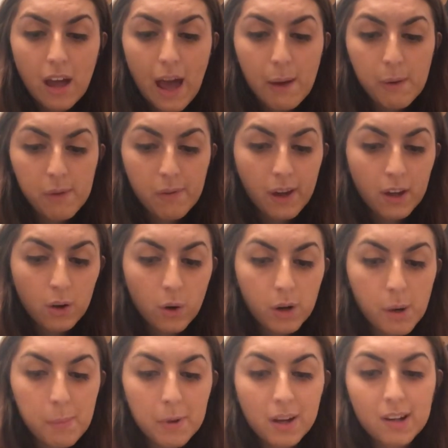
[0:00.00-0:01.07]
However, I got
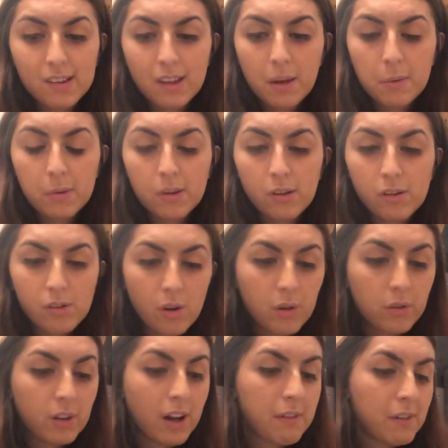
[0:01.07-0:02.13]
it because there was a
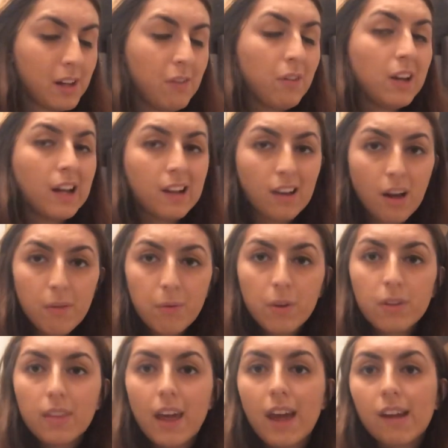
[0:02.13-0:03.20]
song that I really love
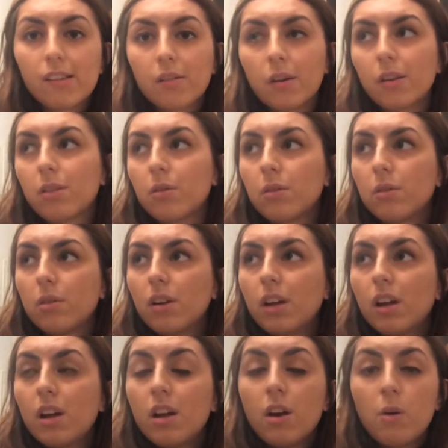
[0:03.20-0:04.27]
on there, so I thought,
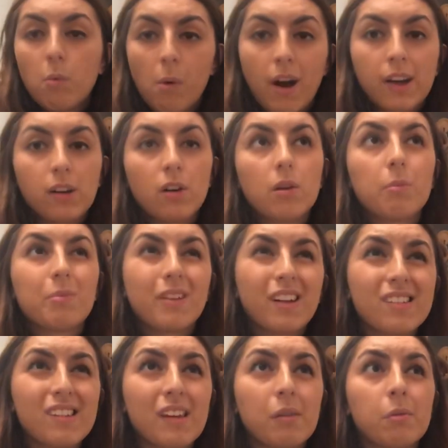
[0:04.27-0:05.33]
why not?
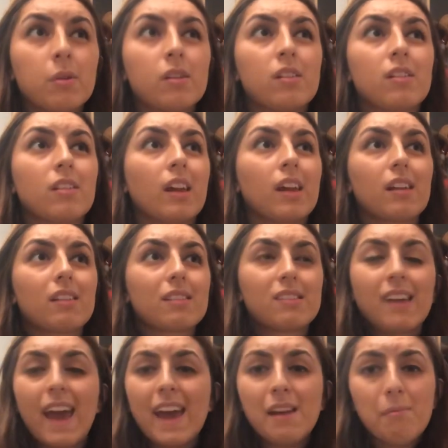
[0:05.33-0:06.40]
Plus it was like
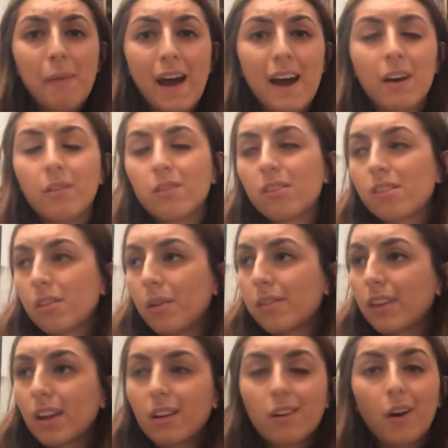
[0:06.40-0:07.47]
£10, so I
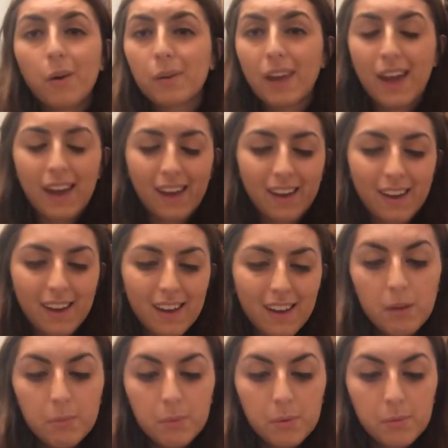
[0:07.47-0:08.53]
was like, okay.
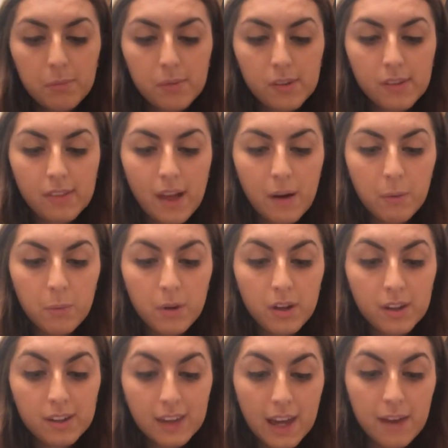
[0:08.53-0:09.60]
Albums that
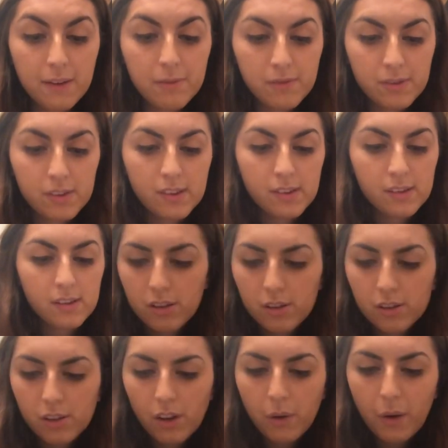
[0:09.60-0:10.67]
were gifts.
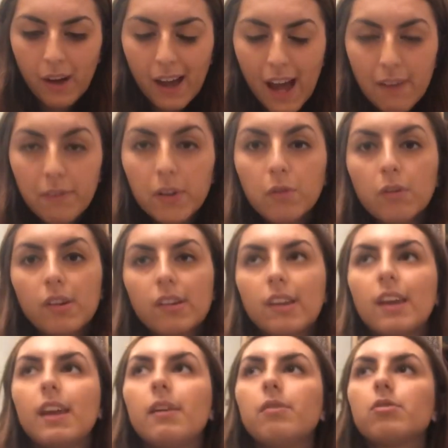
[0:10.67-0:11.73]
So I haven't
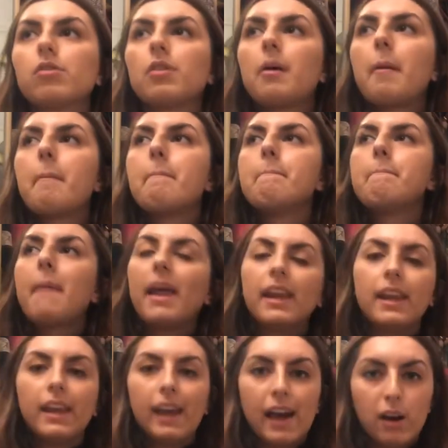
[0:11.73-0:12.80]
received
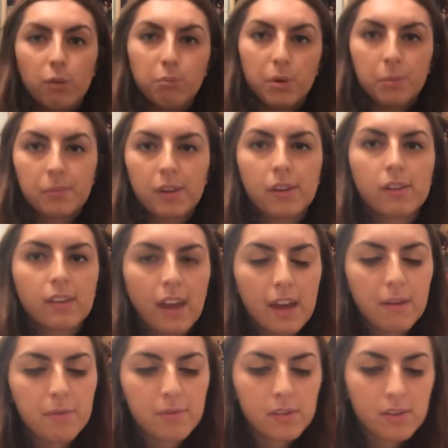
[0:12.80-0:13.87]
many albums as
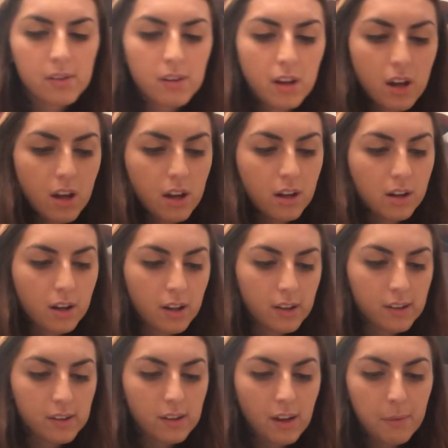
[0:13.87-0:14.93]
gifts,
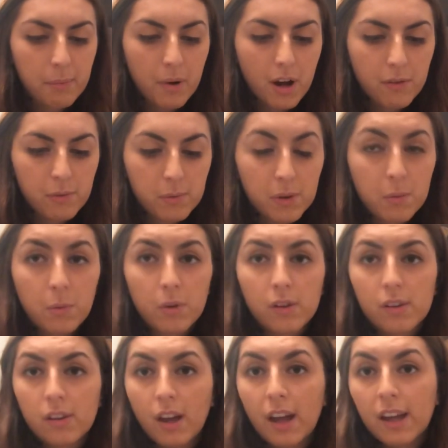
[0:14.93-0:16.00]
because apart from the
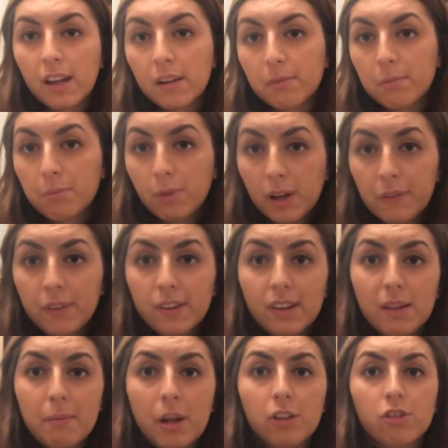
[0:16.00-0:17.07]
ones I had
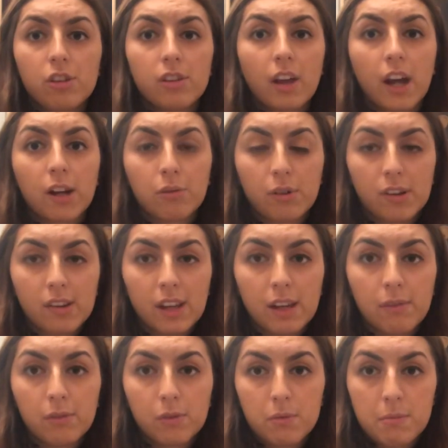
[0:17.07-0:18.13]
previously mentioned that I
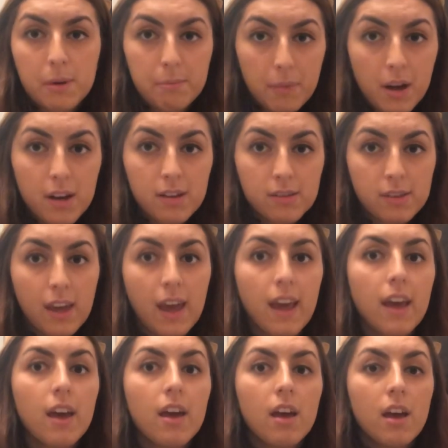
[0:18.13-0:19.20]
received for my
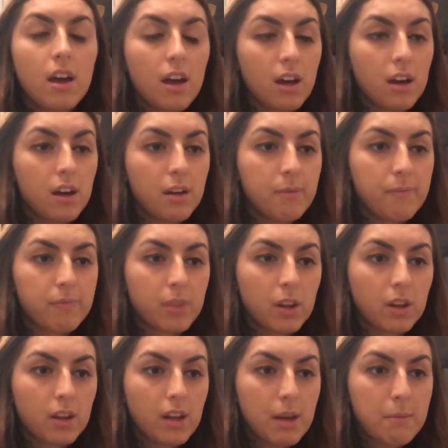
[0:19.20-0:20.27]
birthday,
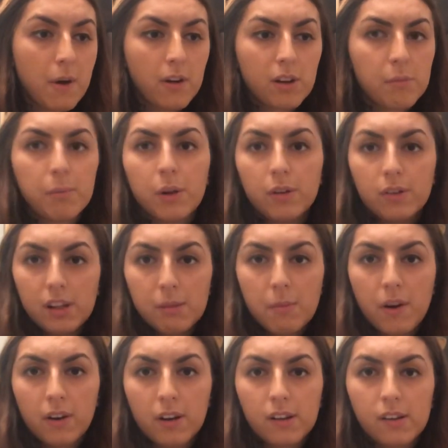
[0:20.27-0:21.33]
American Beauty,
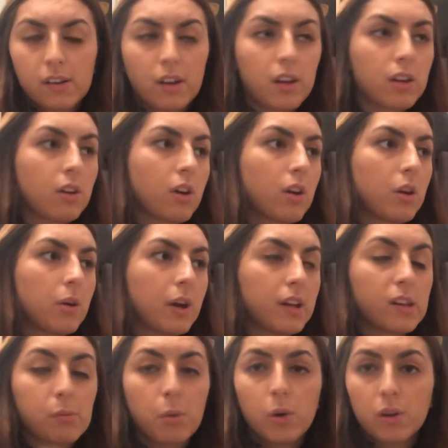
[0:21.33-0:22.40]
American Psycho
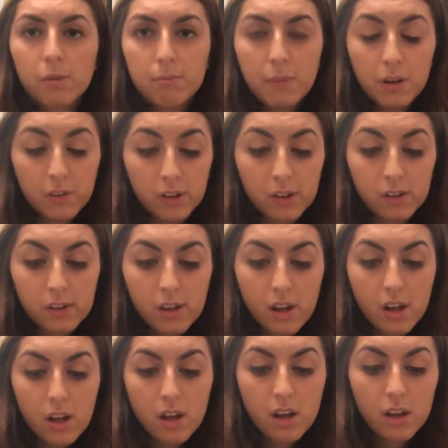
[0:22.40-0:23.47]
and Smoke and Mirrors,
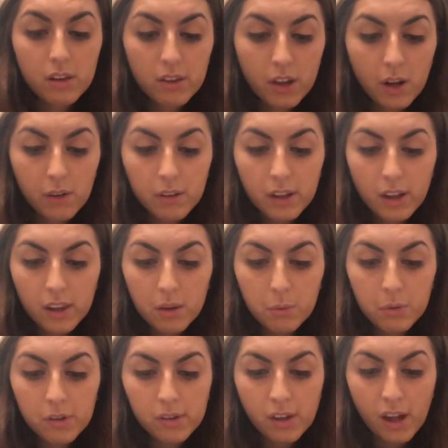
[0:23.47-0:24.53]
the only other
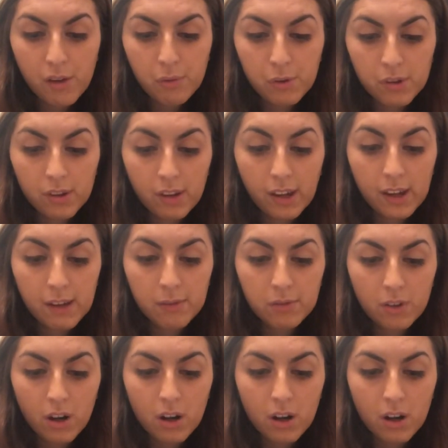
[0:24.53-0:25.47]
ones I've received